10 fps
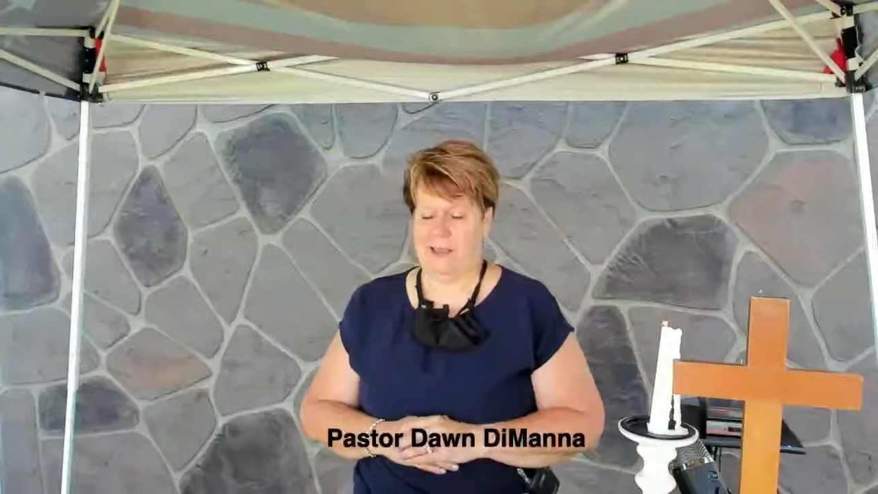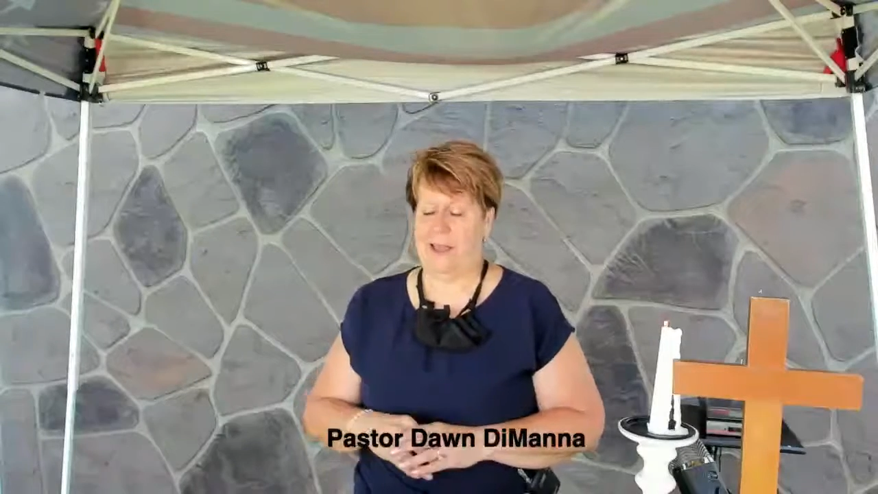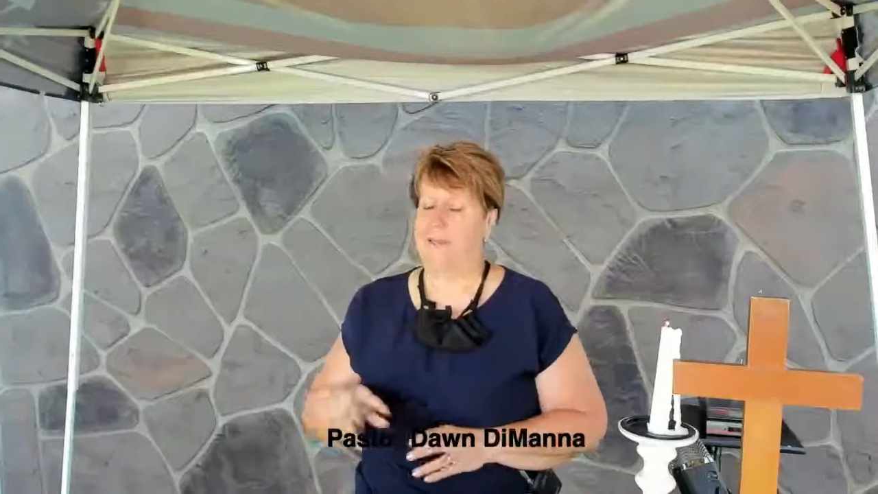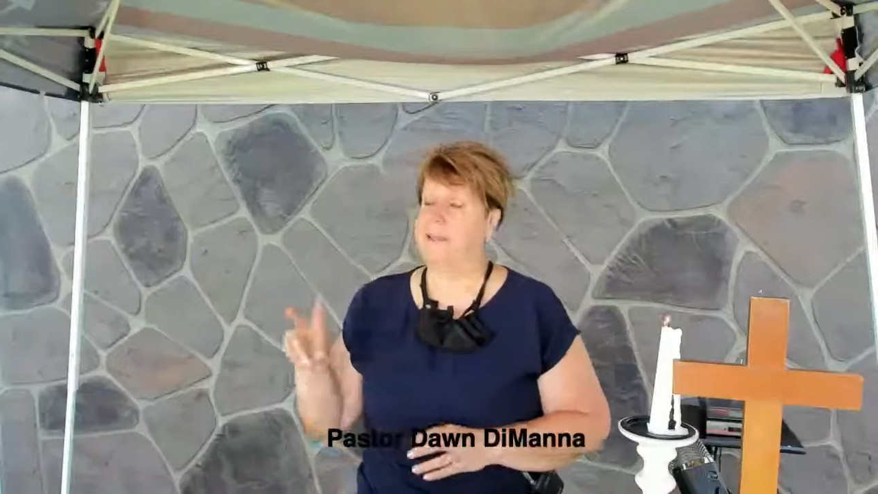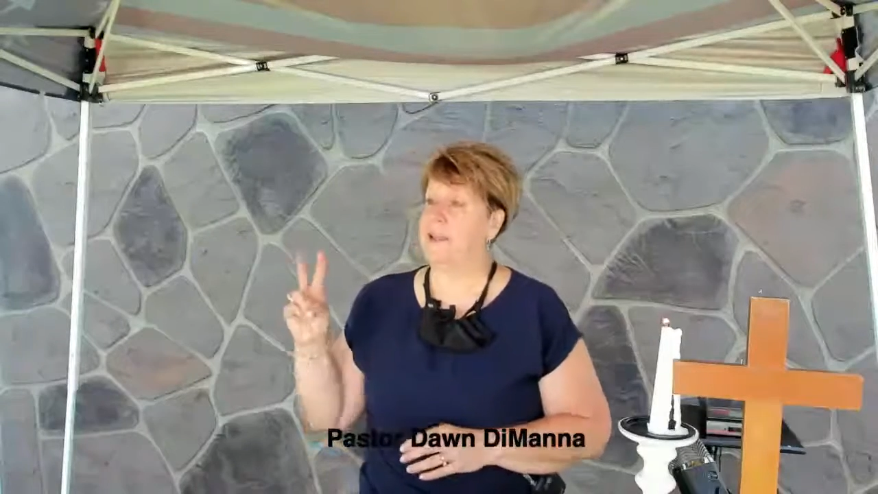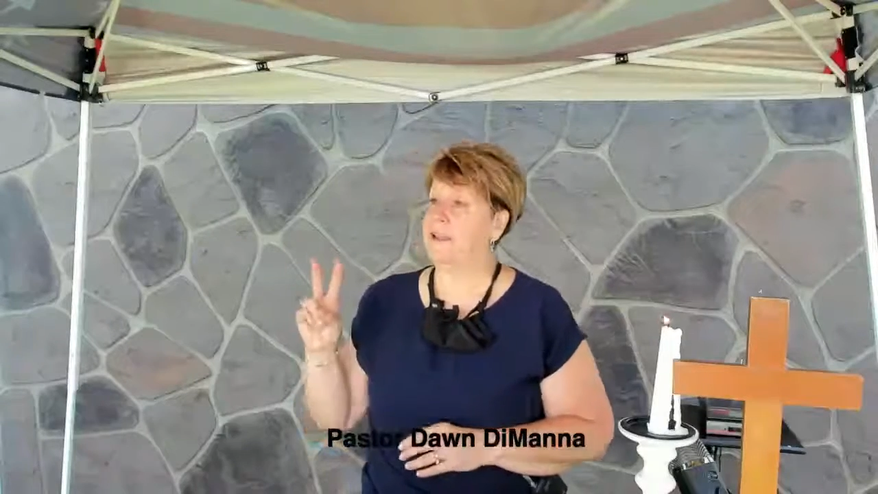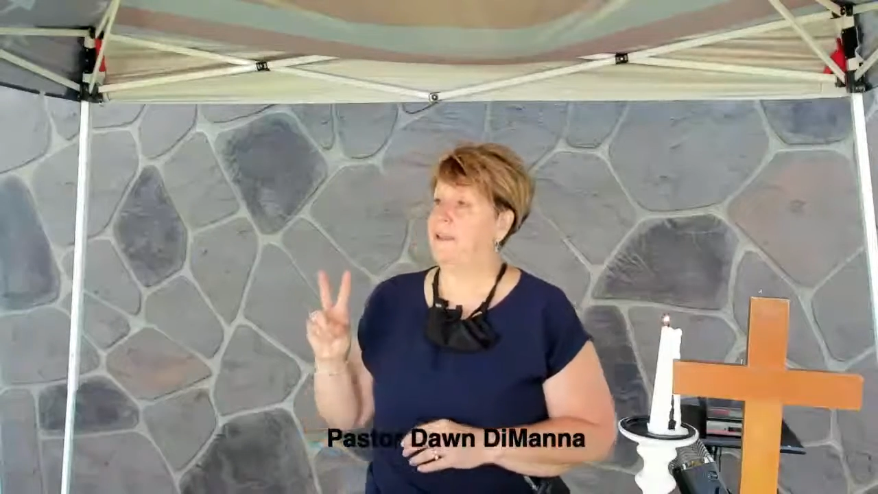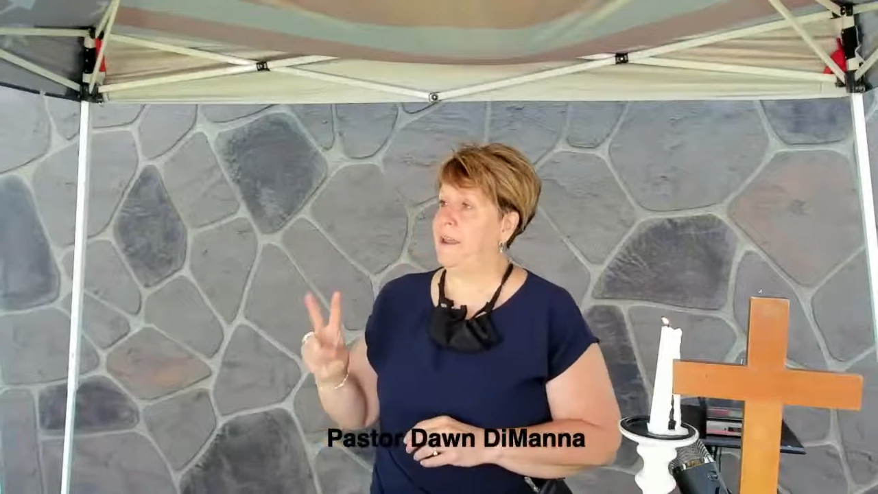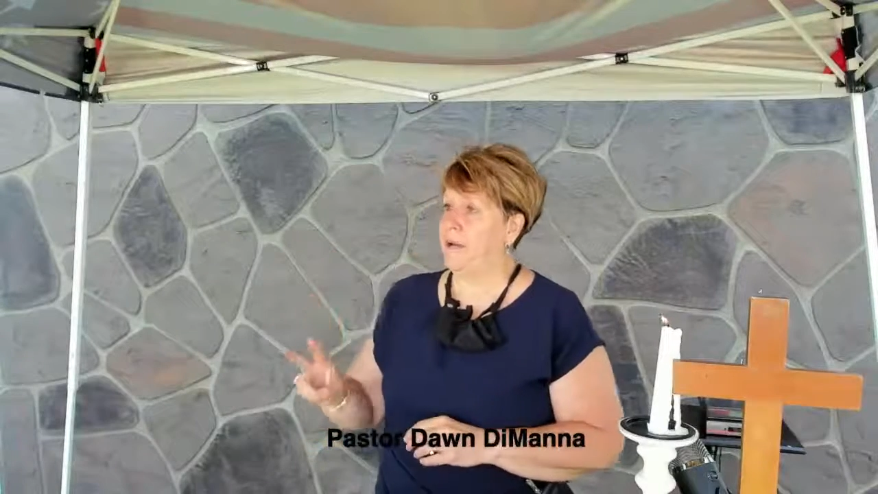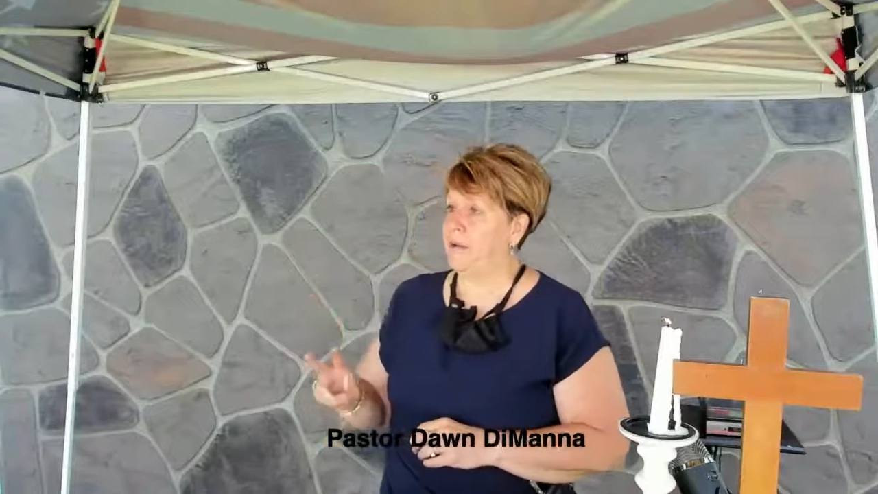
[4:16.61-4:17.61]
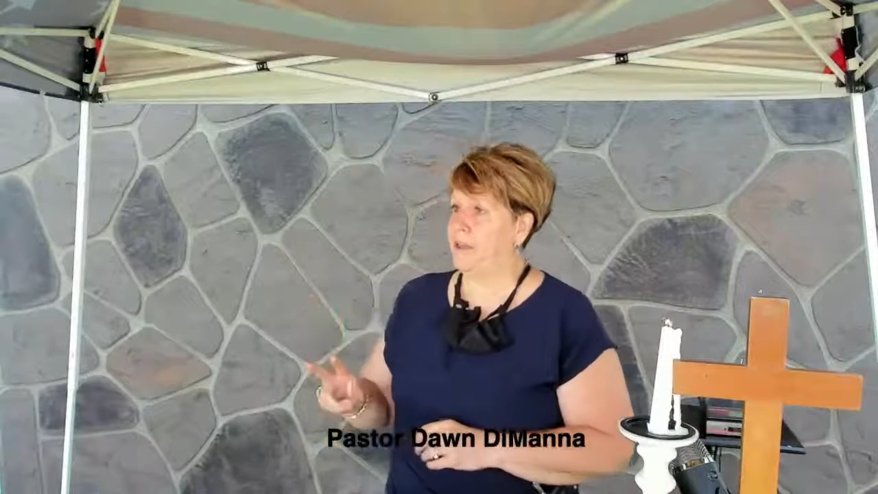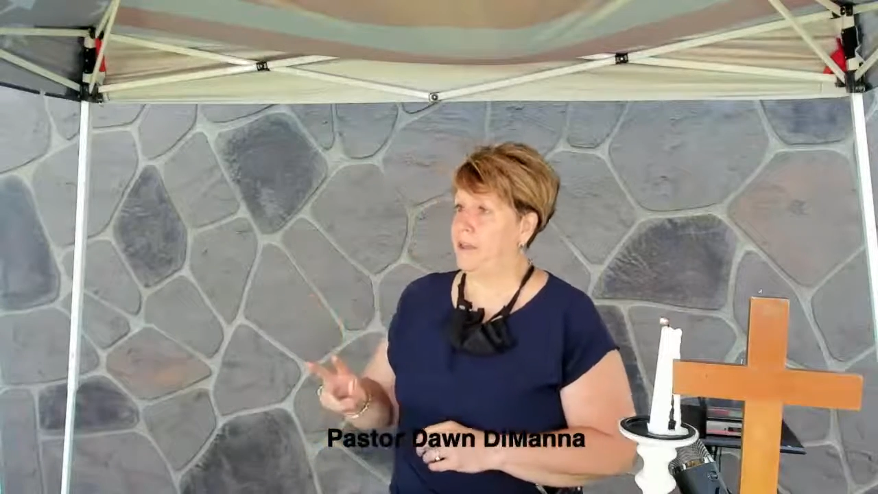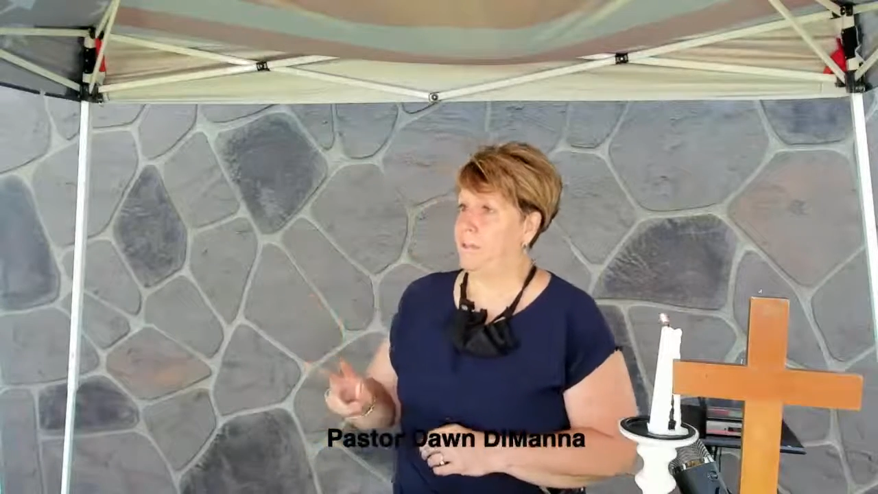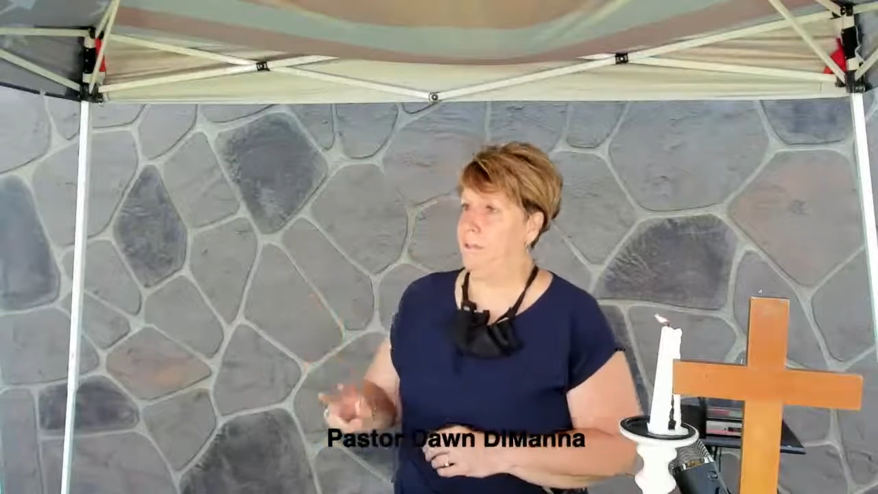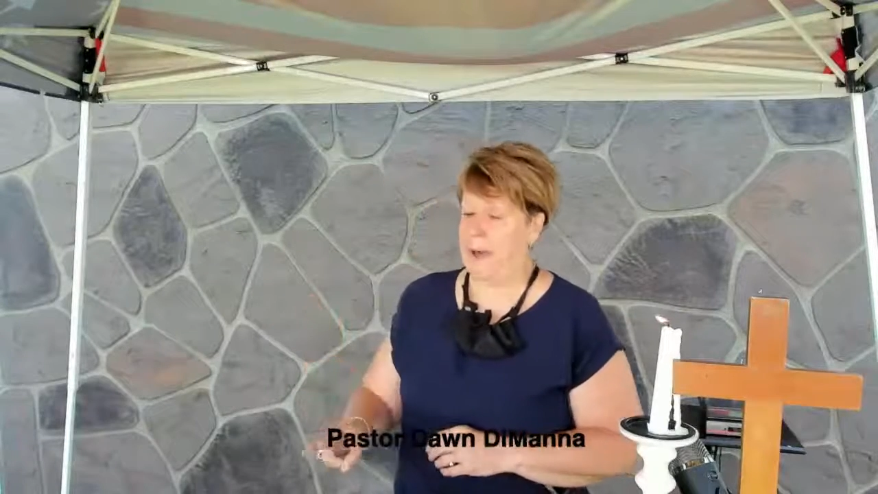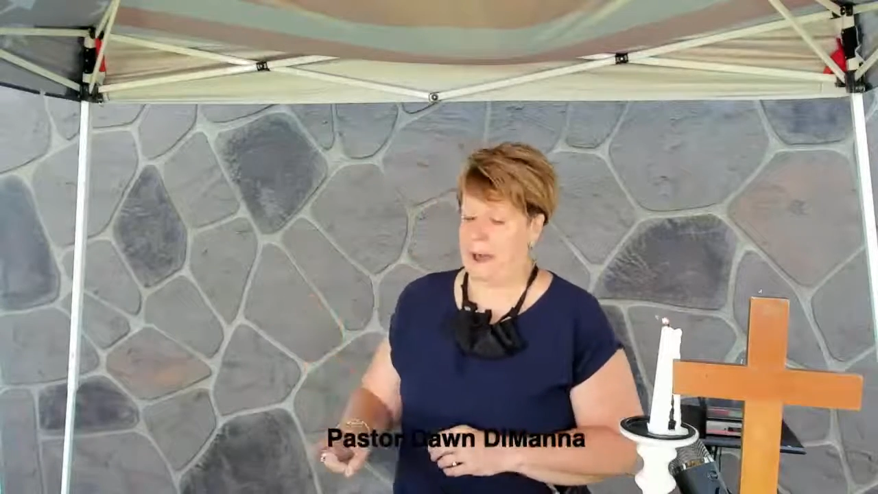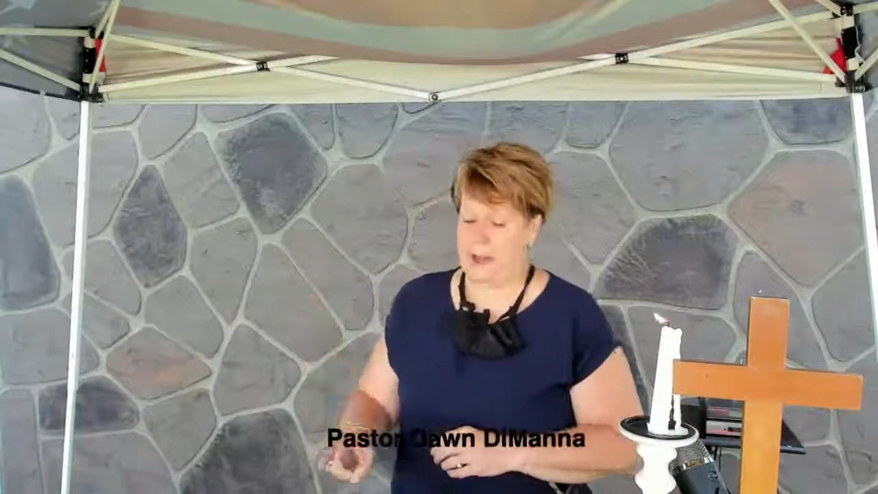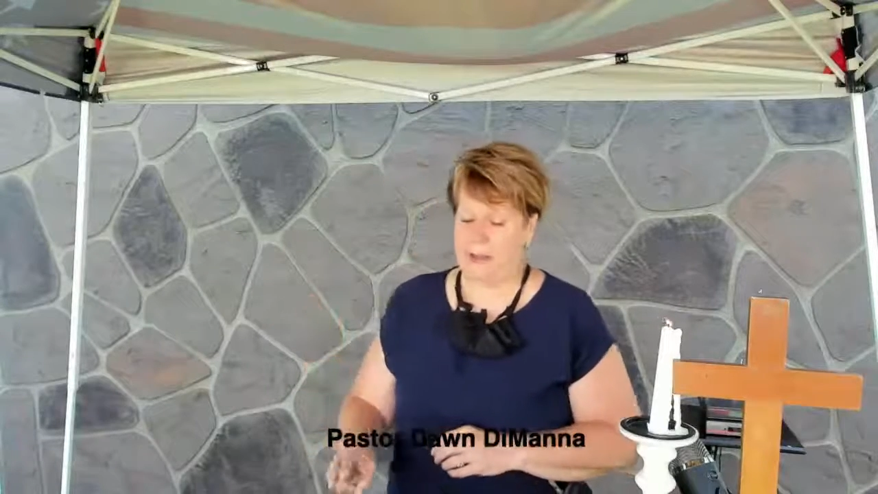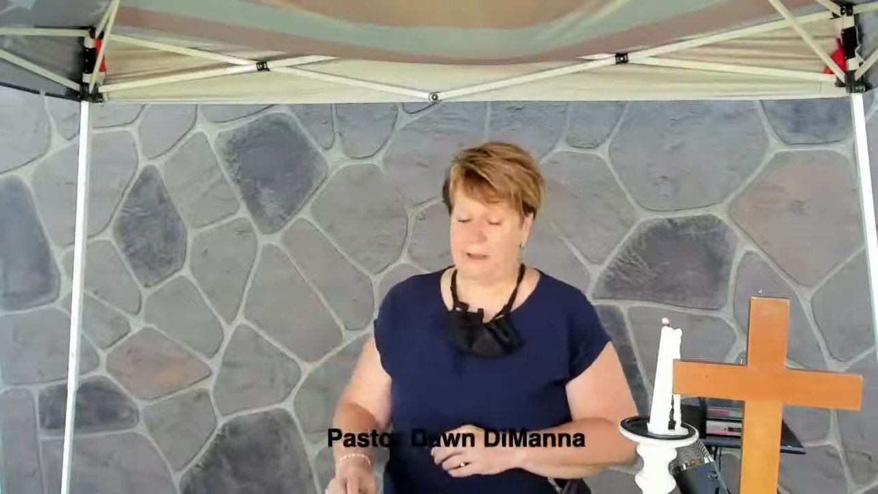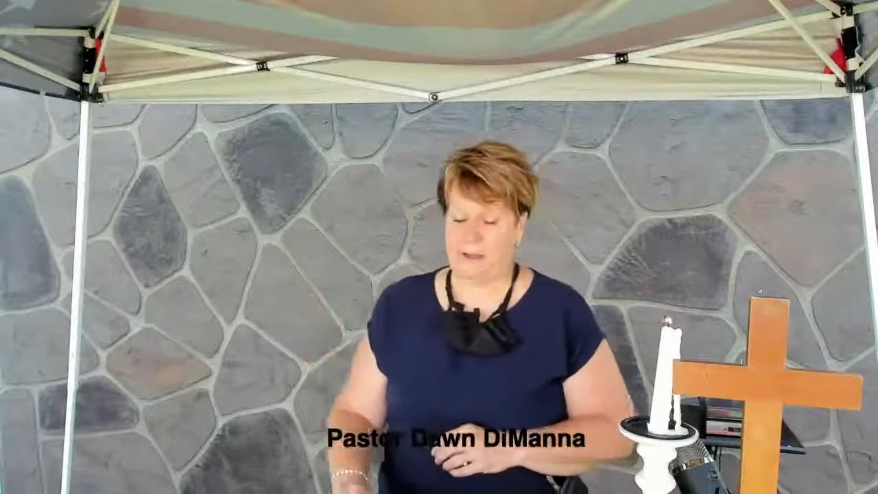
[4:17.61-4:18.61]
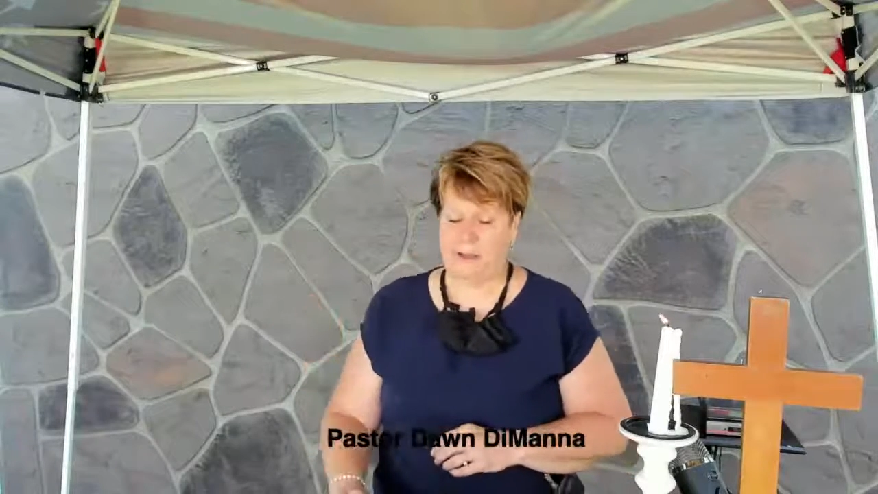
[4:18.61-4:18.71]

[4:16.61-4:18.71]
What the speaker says: and secondarily by